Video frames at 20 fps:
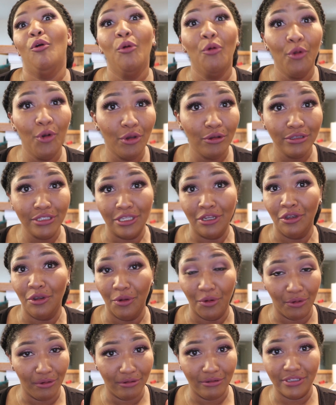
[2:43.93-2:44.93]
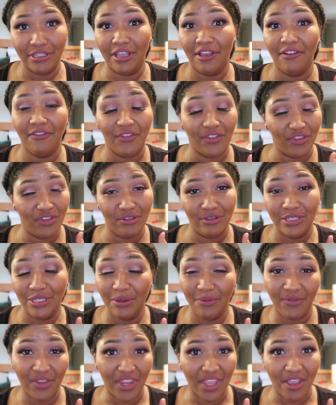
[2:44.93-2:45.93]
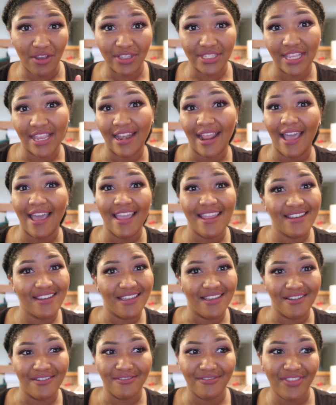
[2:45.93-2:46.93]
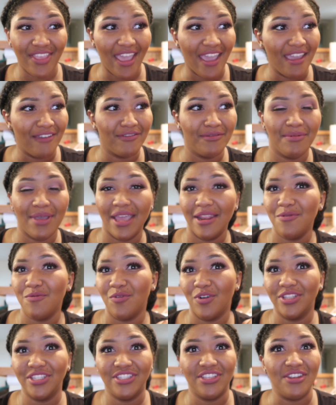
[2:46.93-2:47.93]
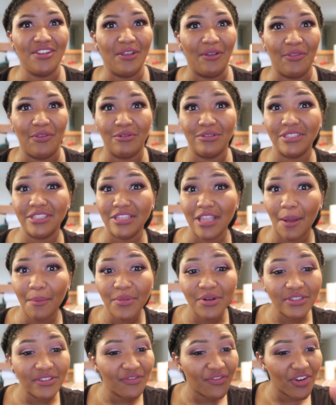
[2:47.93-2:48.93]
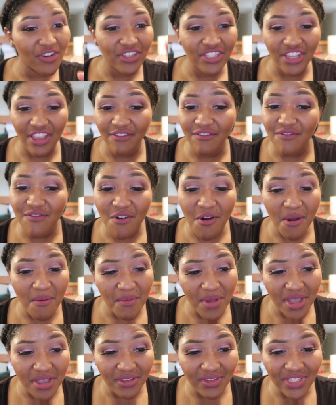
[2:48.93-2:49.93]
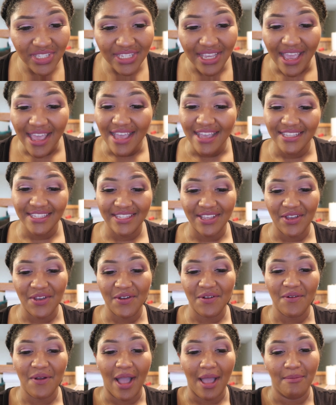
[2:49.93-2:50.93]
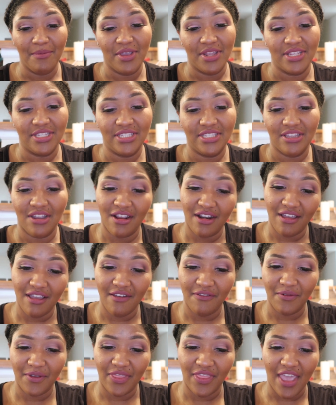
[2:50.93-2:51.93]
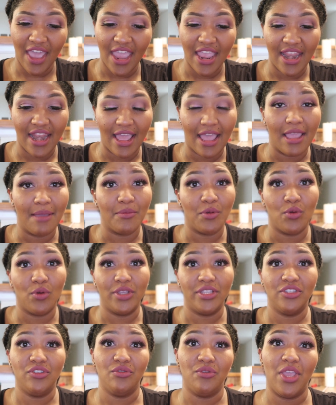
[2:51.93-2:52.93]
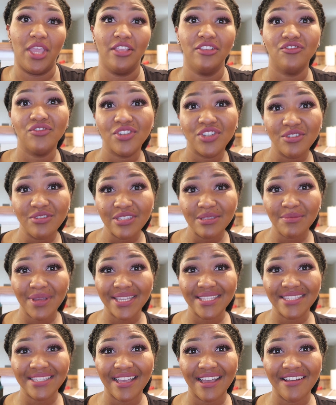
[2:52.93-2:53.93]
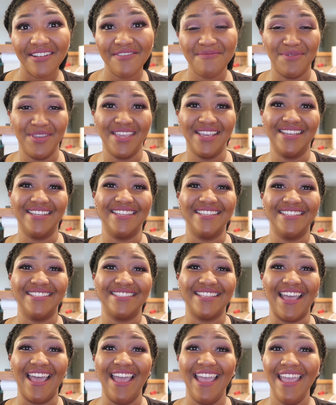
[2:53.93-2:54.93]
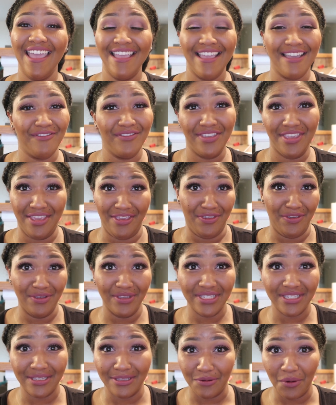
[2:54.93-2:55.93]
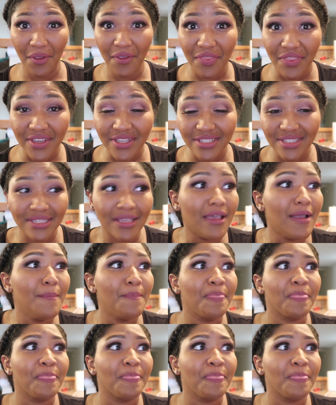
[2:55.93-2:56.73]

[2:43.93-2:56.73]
oodles and noodles of YouTube videos, and I know that everybody wants to know those numbers first and foremost. So I'm gonna start off with that, and I am going to introduce myself because I have to get used to doing this.